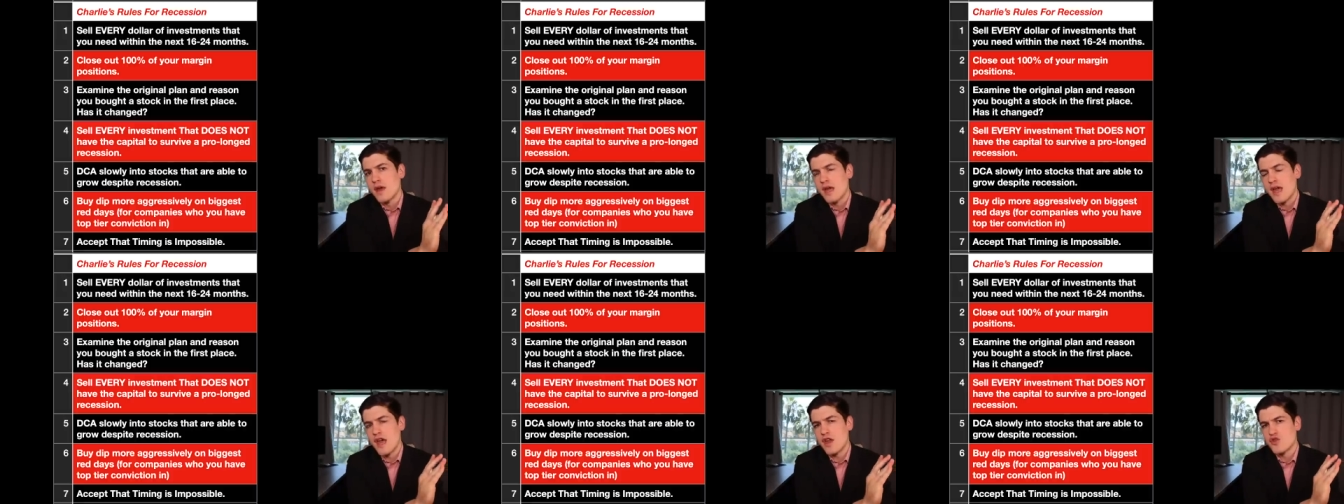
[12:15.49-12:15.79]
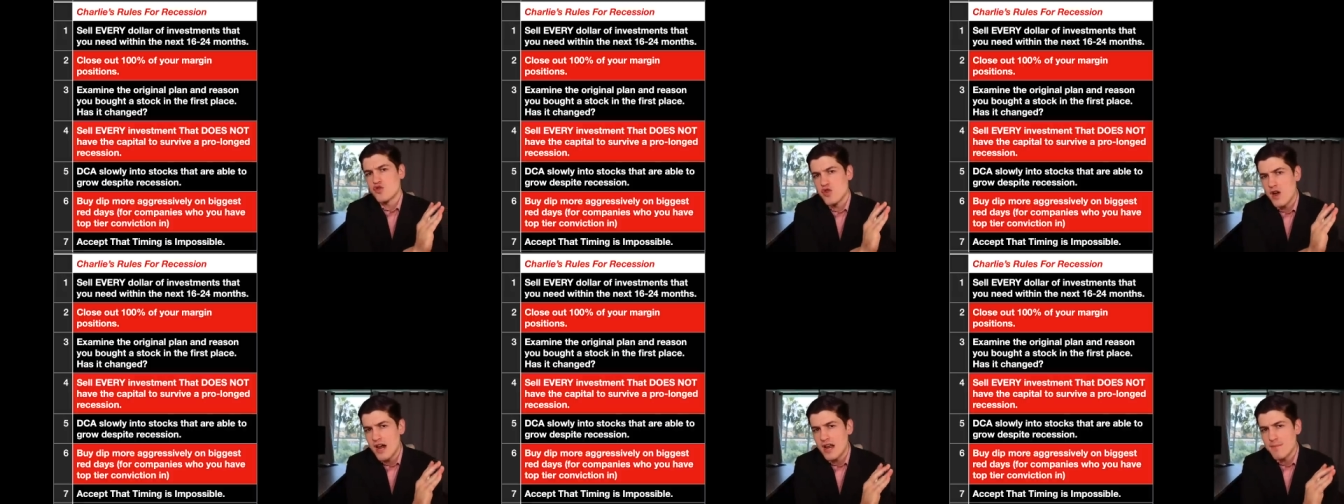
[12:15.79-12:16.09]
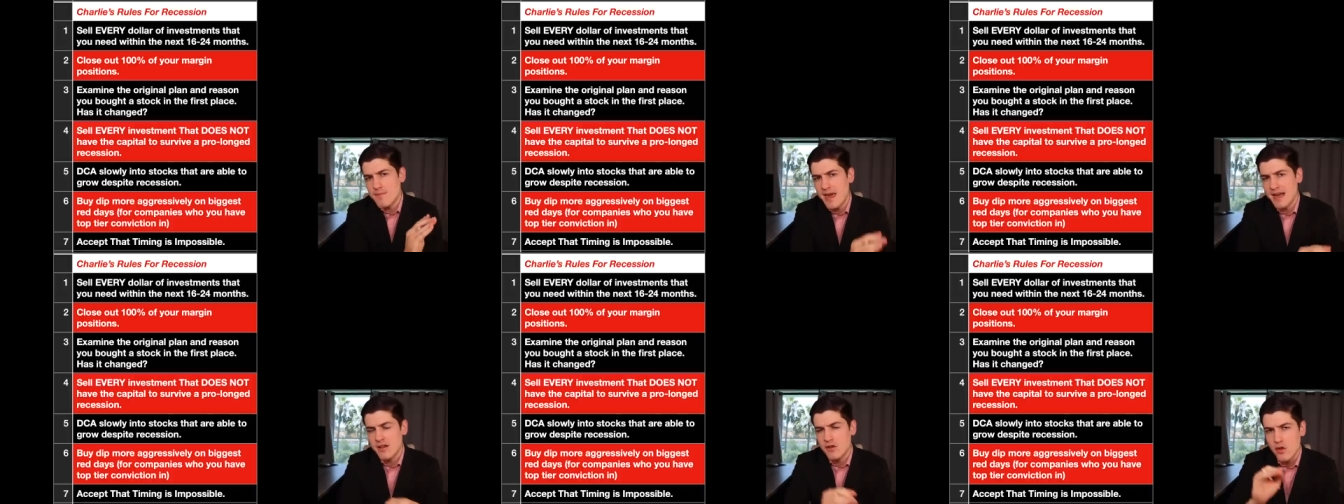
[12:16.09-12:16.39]
and try to
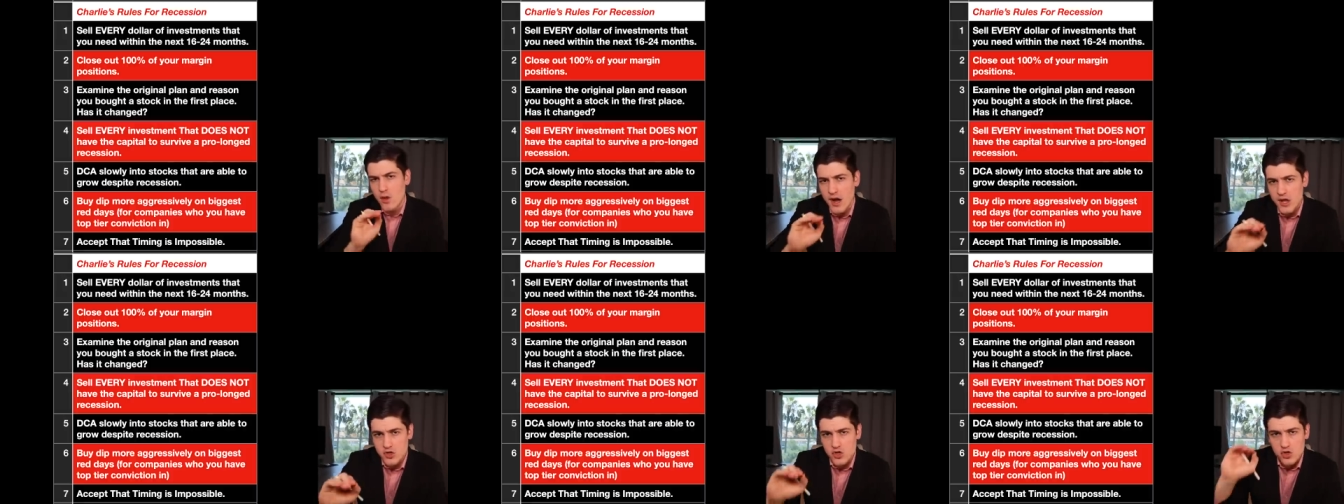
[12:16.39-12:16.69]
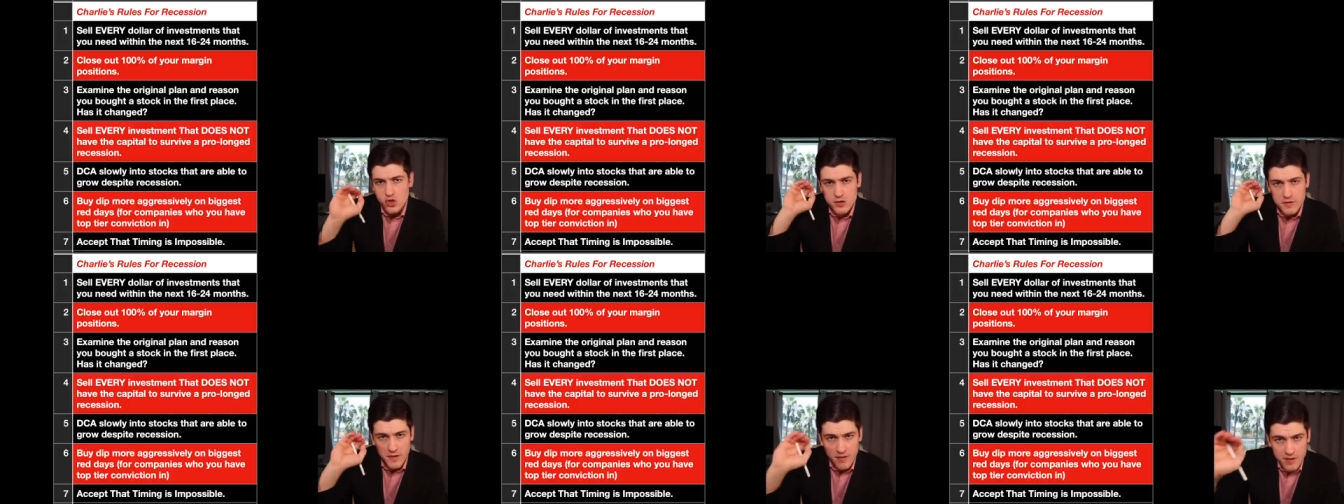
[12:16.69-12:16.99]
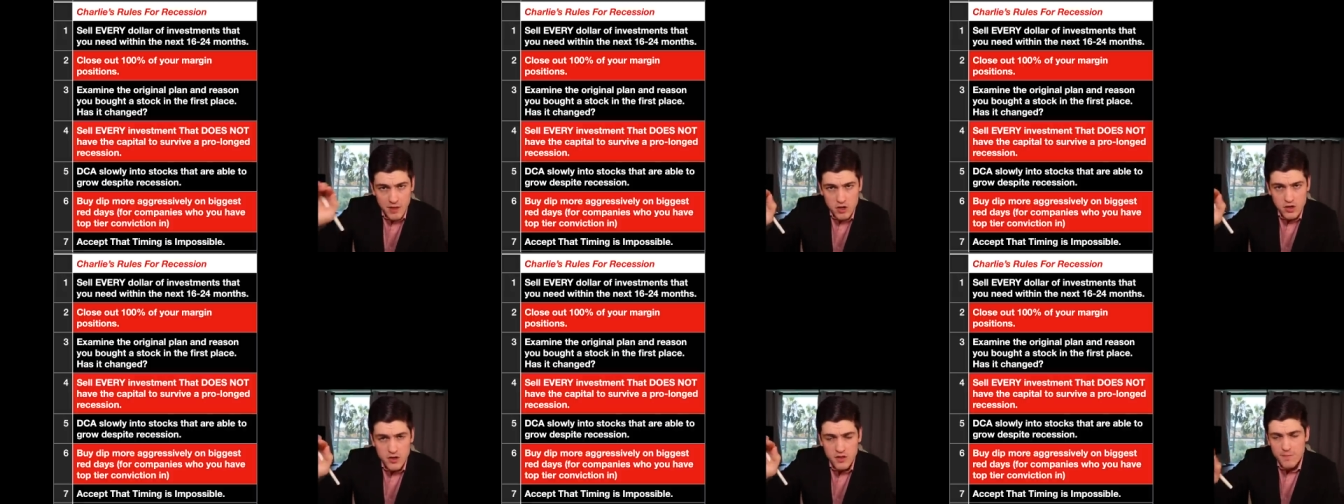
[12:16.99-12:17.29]
make logical
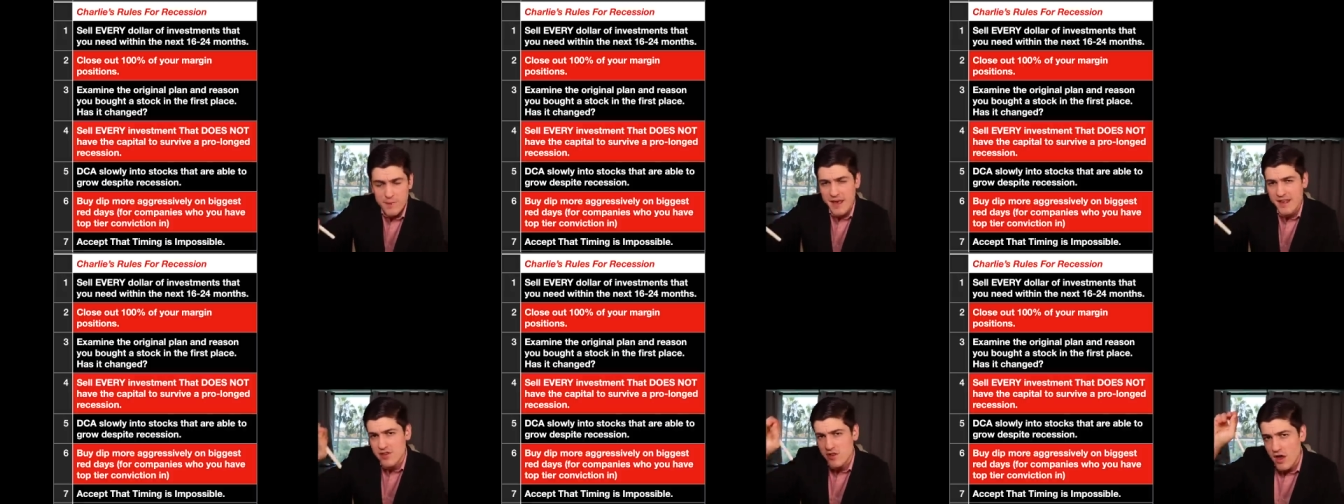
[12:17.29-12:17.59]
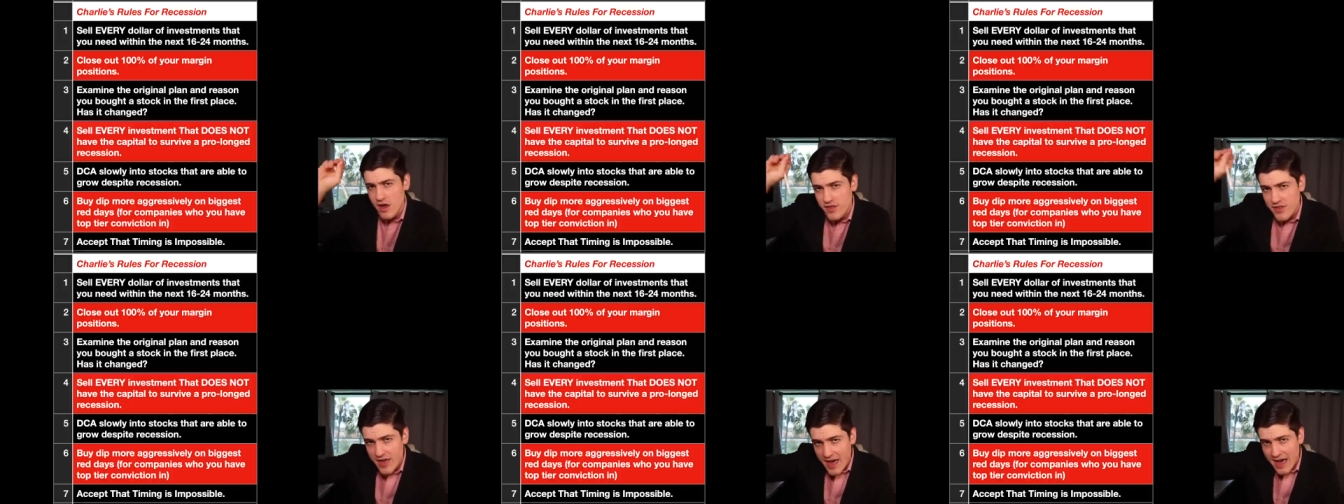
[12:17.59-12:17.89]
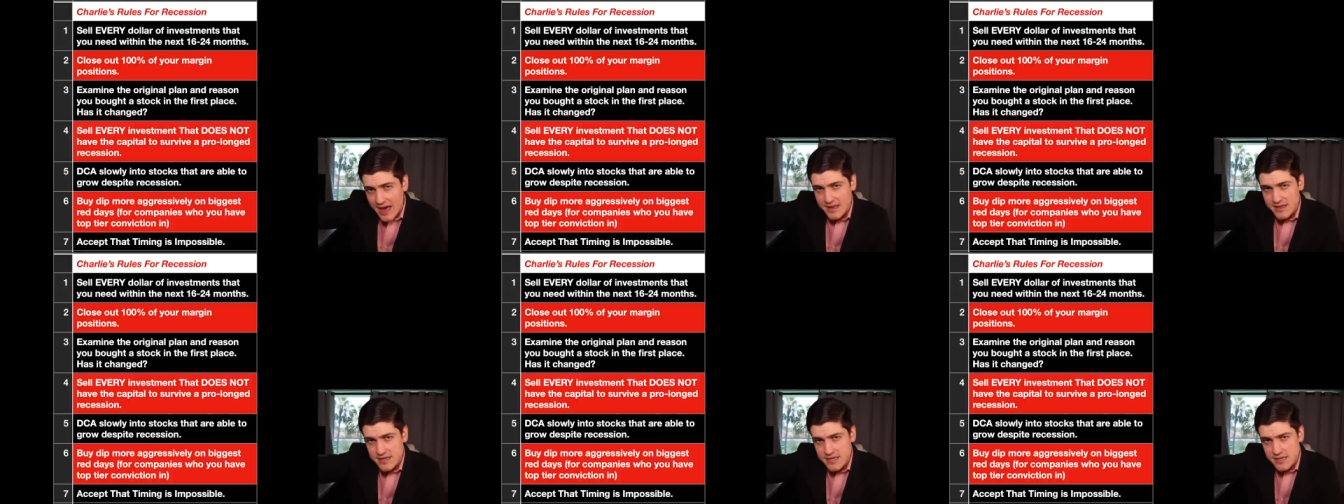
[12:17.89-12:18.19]
decisions based on
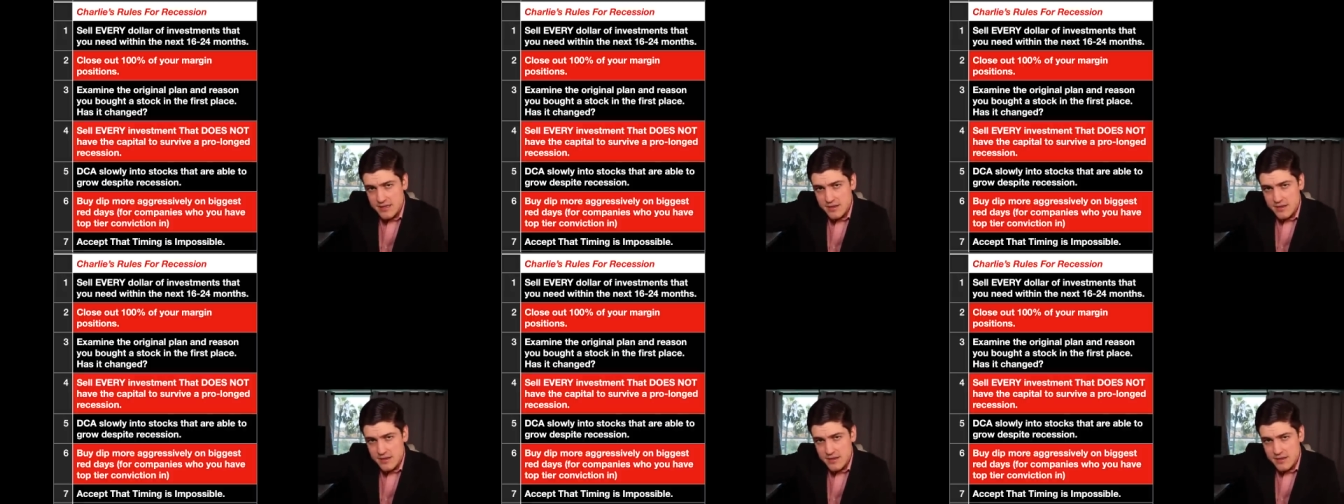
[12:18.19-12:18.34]
that.